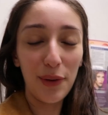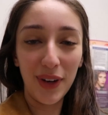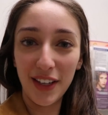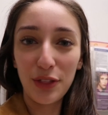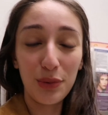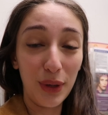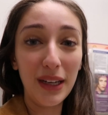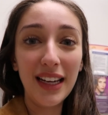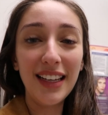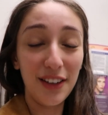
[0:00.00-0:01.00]
I waited
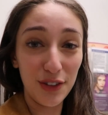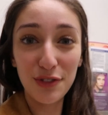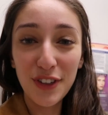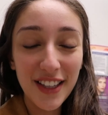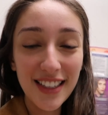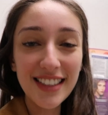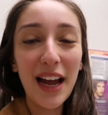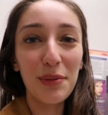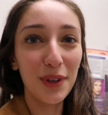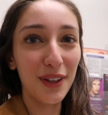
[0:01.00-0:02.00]
3 years for this.
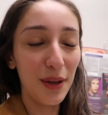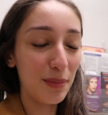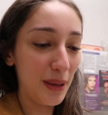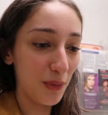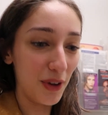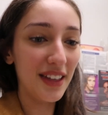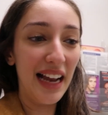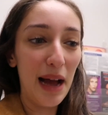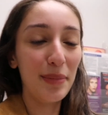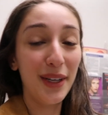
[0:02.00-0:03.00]
I will be more than
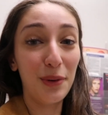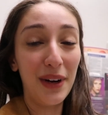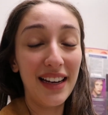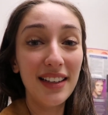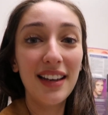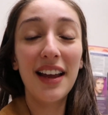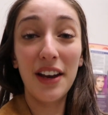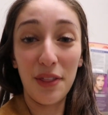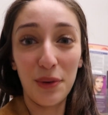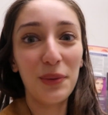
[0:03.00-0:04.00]
happy to wait
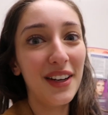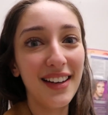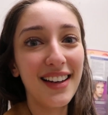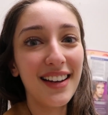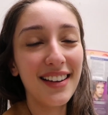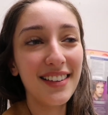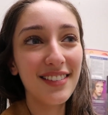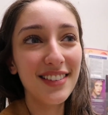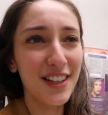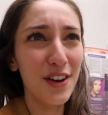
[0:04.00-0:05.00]
another week
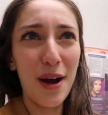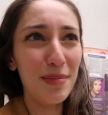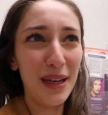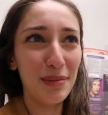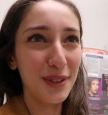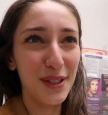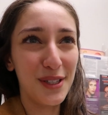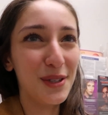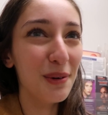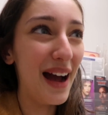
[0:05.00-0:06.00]
to not be able to
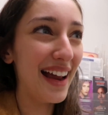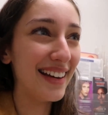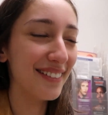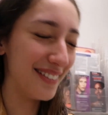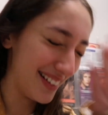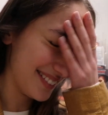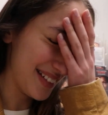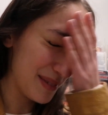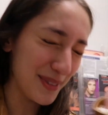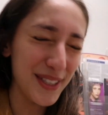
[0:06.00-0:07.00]
sweat.
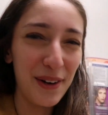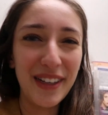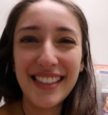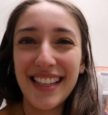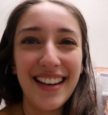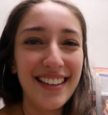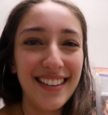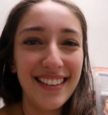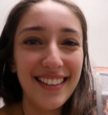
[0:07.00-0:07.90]
I'm so excited.